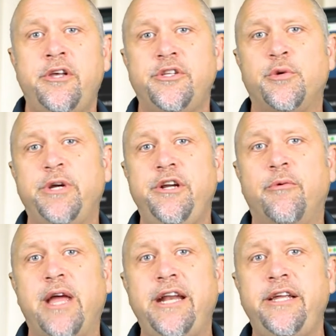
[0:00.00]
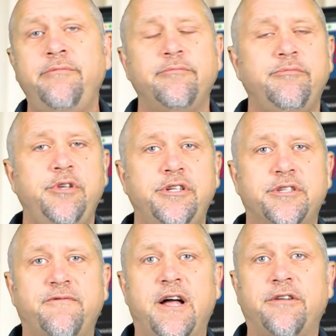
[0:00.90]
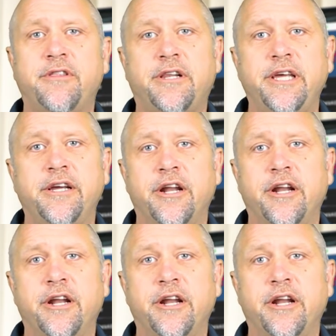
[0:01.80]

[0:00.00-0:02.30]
So when you're ready, you just follow the link